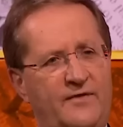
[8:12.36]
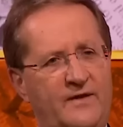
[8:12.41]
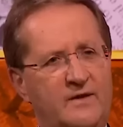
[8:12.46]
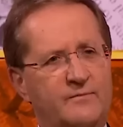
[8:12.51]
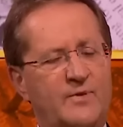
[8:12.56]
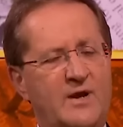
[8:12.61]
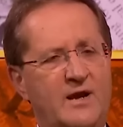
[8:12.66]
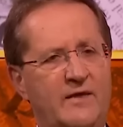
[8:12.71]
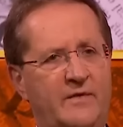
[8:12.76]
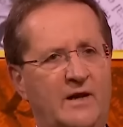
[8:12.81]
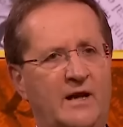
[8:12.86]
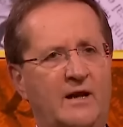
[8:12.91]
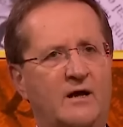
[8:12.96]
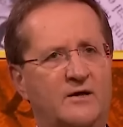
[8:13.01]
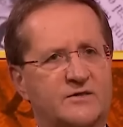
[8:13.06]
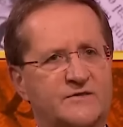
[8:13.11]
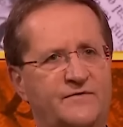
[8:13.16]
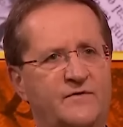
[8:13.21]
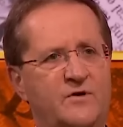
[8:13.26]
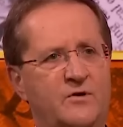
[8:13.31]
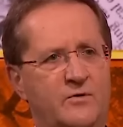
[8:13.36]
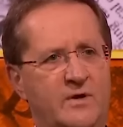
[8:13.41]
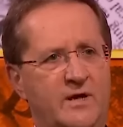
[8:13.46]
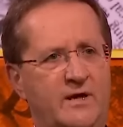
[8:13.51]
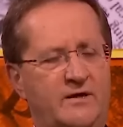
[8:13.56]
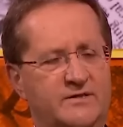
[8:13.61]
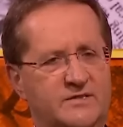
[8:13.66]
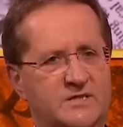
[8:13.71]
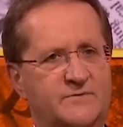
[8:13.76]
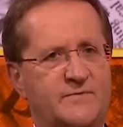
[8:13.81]
think in the last few
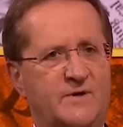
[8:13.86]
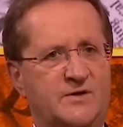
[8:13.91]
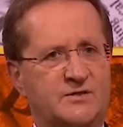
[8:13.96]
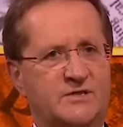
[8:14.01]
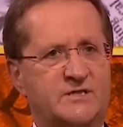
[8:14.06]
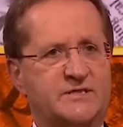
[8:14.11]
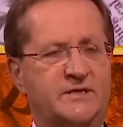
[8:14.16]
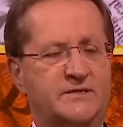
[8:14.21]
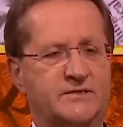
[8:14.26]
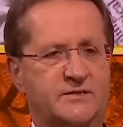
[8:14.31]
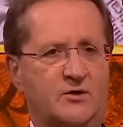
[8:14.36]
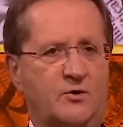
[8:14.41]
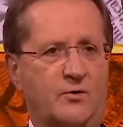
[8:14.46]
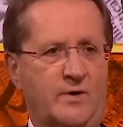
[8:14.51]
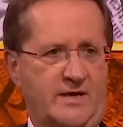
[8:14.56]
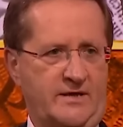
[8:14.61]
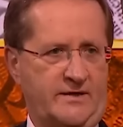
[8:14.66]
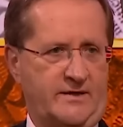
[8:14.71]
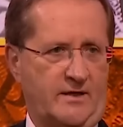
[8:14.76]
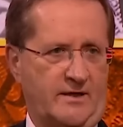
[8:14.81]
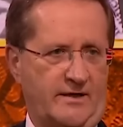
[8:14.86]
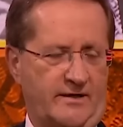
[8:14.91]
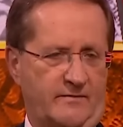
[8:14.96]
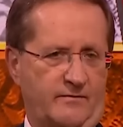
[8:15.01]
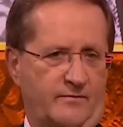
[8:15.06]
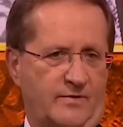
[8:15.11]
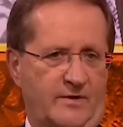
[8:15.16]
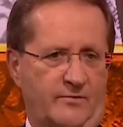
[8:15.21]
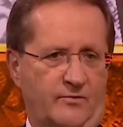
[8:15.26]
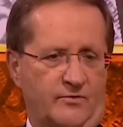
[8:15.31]
years, especially since the Queen died,
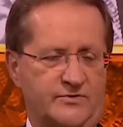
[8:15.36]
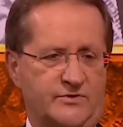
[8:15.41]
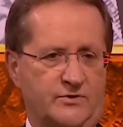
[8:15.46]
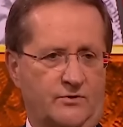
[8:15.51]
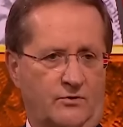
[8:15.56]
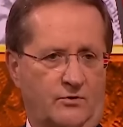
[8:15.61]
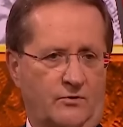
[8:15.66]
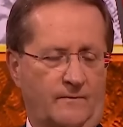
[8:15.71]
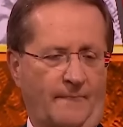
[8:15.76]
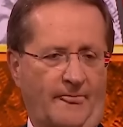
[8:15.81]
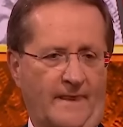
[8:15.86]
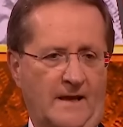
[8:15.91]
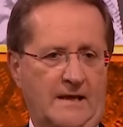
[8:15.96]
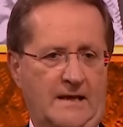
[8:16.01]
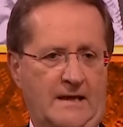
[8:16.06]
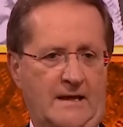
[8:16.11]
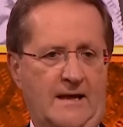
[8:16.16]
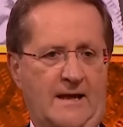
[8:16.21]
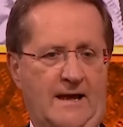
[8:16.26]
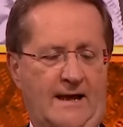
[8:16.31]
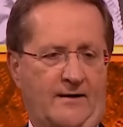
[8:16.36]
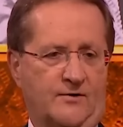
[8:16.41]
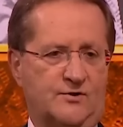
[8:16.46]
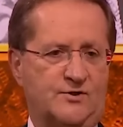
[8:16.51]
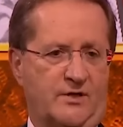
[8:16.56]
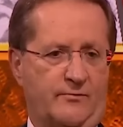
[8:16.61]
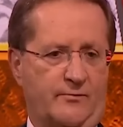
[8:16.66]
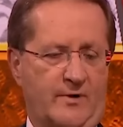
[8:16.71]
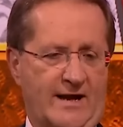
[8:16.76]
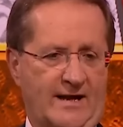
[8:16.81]
and people saw how
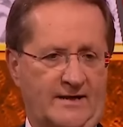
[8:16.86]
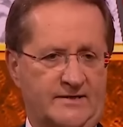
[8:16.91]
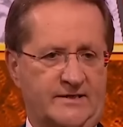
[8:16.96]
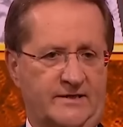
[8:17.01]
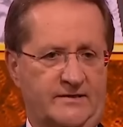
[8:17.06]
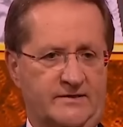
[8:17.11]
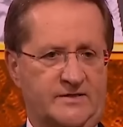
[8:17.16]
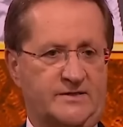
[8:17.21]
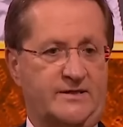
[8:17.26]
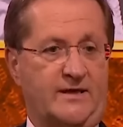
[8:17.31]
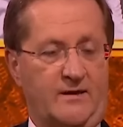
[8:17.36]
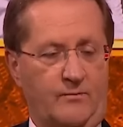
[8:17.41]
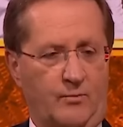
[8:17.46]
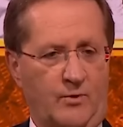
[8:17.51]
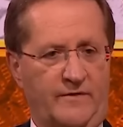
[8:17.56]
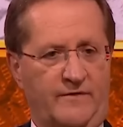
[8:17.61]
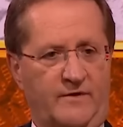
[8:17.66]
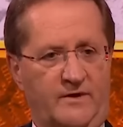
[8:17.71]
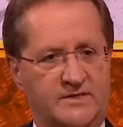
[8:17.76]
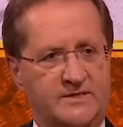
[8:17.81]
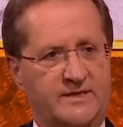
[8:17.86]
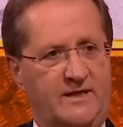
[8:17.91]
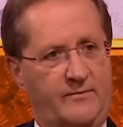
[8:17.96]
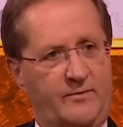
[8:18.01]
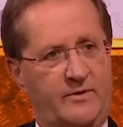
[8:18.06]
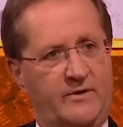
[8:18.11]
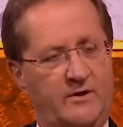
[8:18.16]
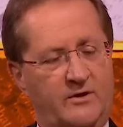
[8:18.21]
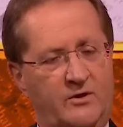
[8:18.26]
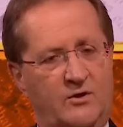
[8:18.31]
she reacted and stayed with her
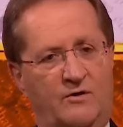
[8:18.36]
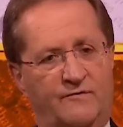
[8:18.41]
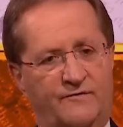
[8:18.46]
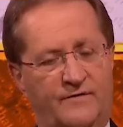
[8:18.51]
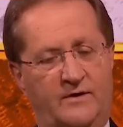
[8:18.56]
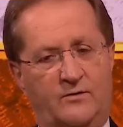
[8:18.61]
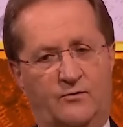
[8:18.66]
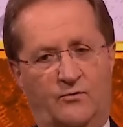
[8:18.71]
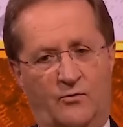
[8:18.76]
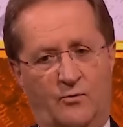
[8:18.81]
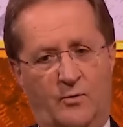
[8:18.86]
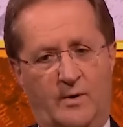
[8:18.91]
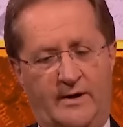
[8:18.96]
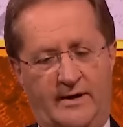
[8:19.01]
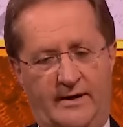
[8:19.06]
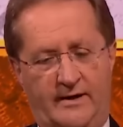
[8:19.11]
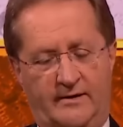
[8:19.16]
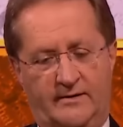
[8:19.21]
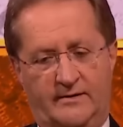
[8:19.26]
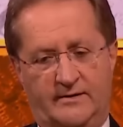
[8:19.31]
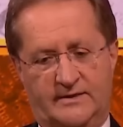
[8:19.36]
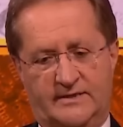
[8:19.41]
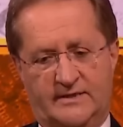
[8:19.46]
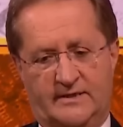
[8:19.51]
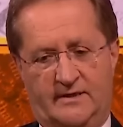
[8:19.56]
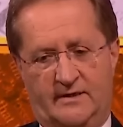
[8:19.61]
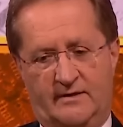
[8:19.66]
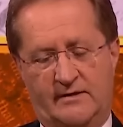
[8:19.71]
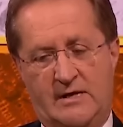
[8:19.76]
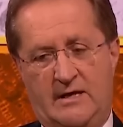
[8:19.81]
coffin all the way, and
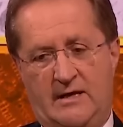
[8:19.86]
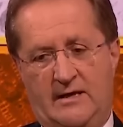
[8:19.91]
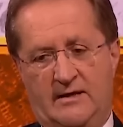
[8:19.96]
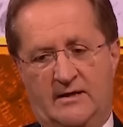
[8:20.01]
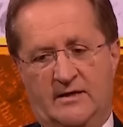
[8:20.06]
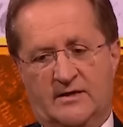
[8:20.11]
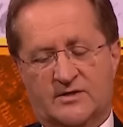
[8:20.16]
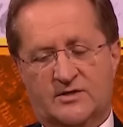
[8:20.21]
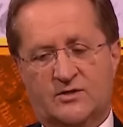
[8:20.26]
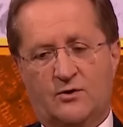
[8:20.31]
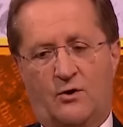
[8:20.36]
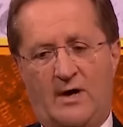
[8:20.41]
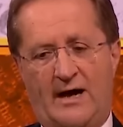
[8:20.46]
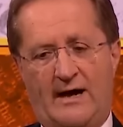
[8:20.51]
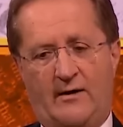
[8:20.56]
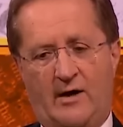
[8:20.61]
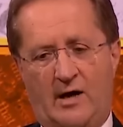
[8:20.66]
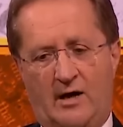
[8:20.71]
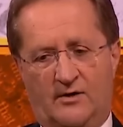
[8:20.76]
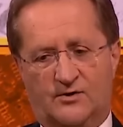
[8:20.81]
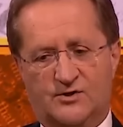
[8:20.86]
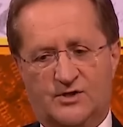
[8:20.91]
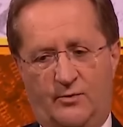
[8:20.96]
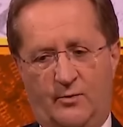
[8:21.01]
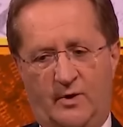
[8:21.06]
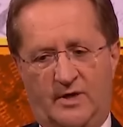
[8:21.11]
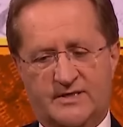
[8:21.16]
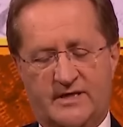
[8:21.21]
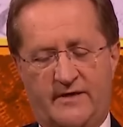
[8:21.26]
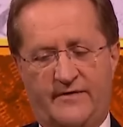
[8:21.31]
saw how hard she
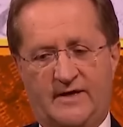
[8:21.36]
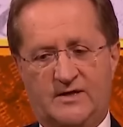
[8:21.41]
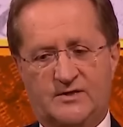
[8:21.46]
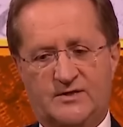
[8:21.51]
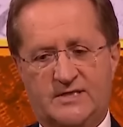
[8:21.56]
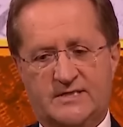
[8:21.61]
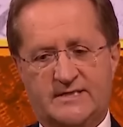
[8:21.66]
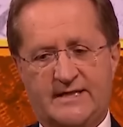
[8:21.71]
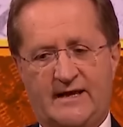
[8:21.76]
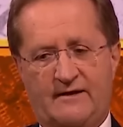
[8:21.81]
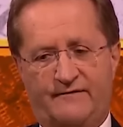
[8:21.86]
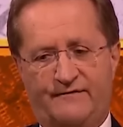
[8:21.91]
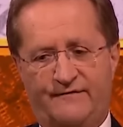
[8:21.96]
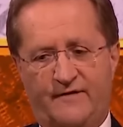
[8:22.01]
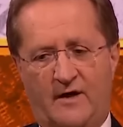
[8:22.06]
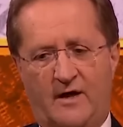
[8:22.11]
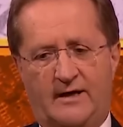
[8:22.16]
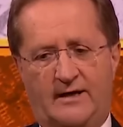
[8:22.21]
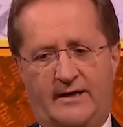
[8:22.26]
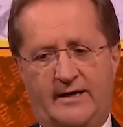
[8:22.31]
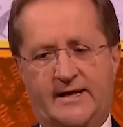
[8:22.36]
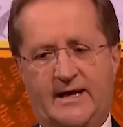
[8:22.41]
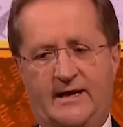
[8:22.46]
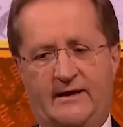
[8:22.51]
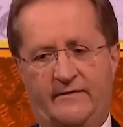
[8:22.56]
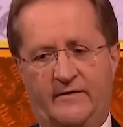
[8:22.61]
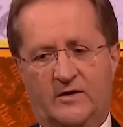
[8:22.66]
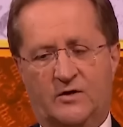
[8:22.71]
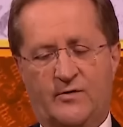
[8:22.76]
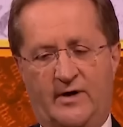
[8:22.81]
works. I think she's now finally
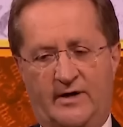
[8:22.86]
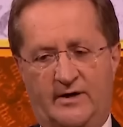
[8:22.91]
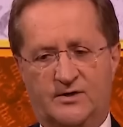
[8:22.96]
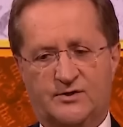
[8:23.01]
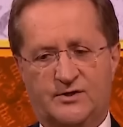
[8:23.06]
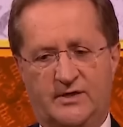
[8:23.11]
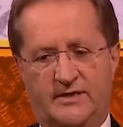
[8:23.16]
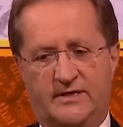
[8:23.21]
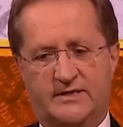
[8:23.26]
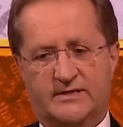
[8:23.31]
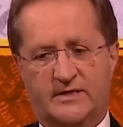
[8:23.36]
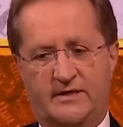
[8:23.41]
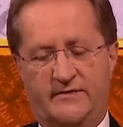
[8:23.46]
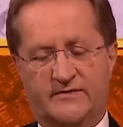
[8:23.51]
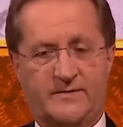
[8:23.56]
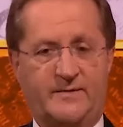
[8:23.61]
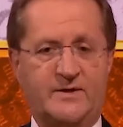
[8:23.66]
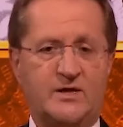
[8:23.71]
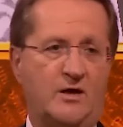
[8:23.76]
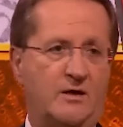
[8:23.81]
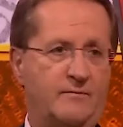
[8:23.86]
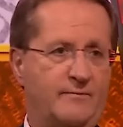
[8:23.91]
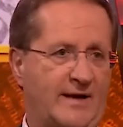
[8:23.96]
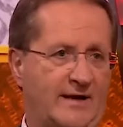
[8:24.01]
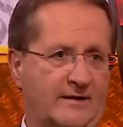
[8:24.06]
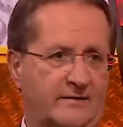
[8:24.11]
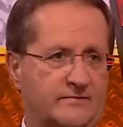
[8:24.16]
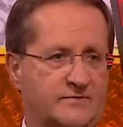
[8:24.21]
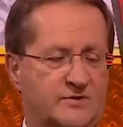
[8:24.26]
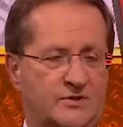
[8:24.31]
getting the credit she deserves. I mean, going
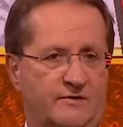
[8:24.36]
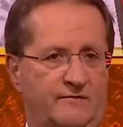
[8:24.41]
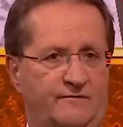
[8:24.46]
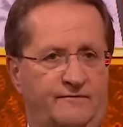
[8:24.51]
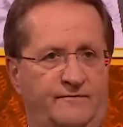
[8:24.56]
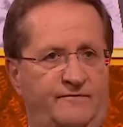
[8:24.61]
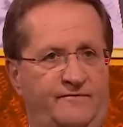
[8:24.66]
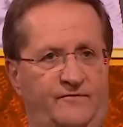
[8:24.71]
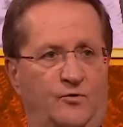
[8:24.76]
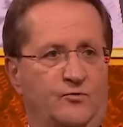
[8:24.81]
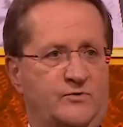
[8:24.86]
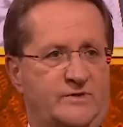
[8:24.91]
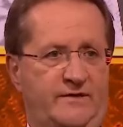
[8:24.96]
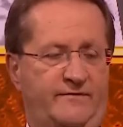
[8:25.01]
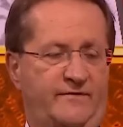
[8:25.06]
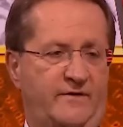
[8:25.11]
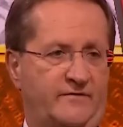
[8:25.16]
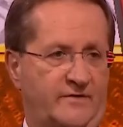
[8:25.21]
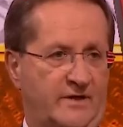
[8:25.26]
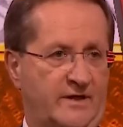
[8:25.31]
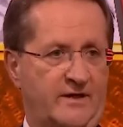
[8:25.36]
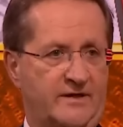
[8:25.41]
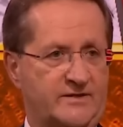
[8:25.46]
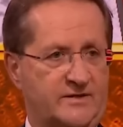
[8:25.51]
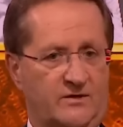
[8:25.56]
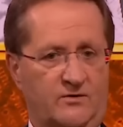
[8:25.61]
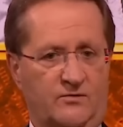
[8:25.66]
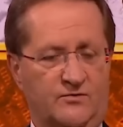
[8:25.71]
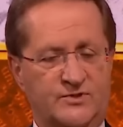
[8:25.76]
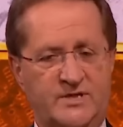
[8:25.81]
back sort of 40, 50 years
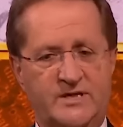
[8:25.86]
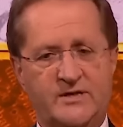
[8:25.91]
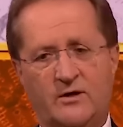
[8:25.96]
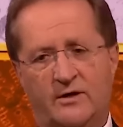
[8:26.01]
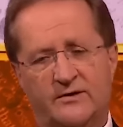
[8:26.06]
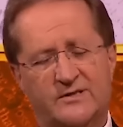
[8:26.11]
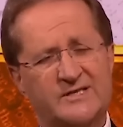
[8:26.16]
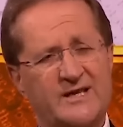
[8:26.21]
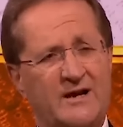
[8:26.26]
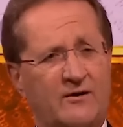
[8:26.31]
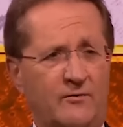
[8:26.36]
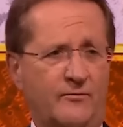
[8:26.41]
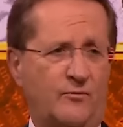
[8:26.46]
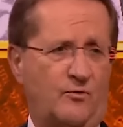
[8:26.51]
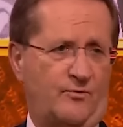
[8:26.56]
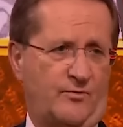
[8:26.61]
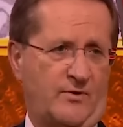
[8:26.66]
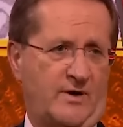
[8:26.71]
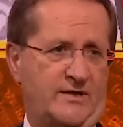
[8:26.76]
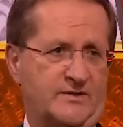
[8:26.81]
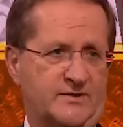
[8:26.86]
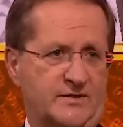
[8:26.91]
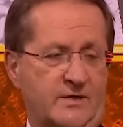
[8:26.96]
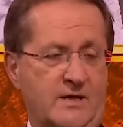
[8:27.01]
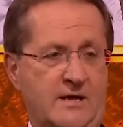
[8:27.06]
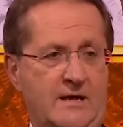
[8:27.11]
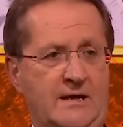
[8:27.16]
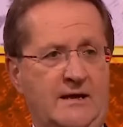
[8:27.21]
ago, she got a terrible press.